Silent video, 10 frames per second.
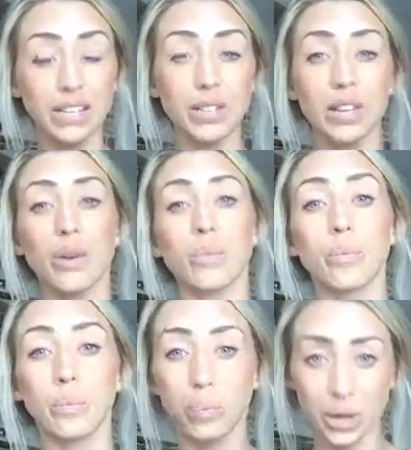so
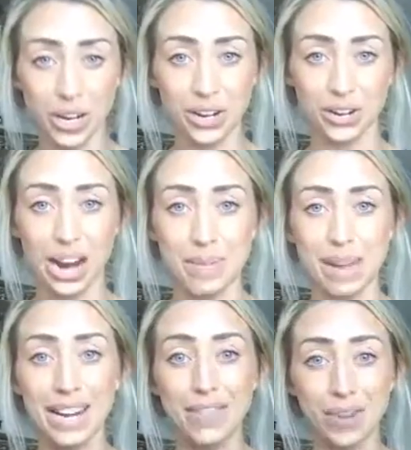put in your
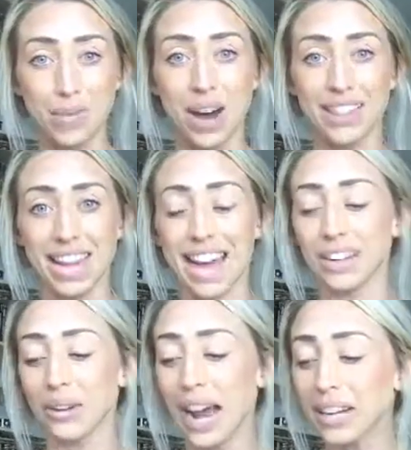comment if you want that,
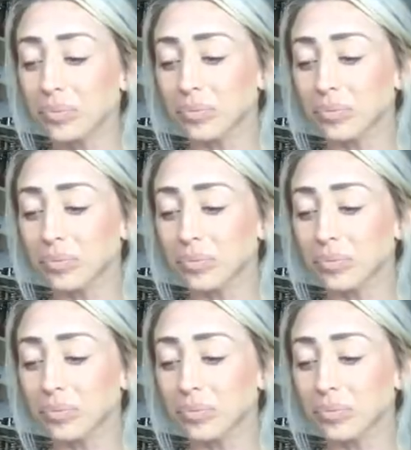okay?